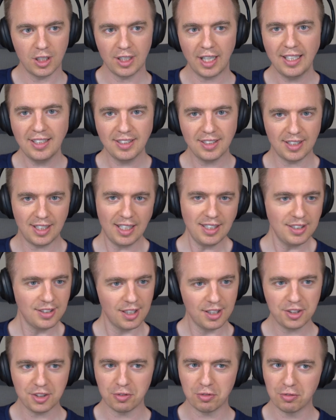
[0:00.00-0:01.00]

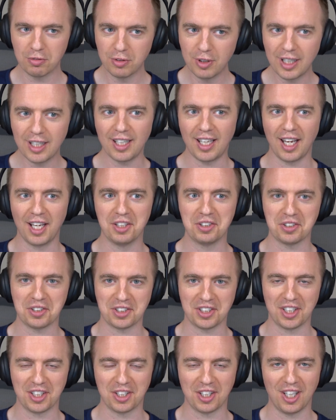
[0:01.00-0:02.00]
that's a really
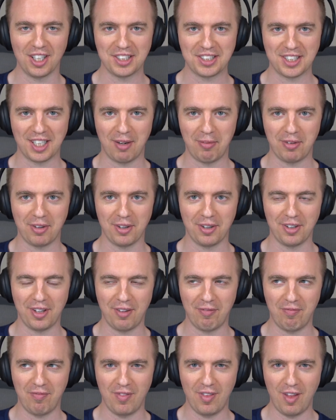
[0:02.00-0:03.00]
interesting concept, though.
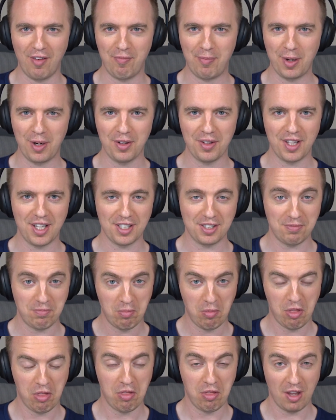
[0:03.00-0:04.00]
They built this
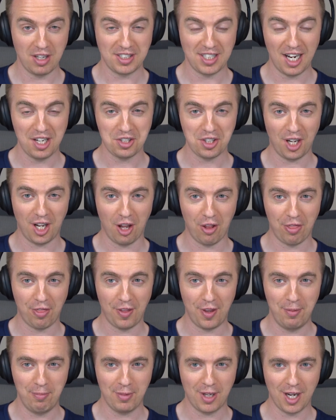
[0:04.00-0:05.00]
essentially a
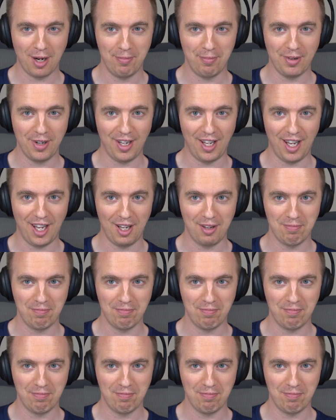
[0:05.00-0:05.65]
theme company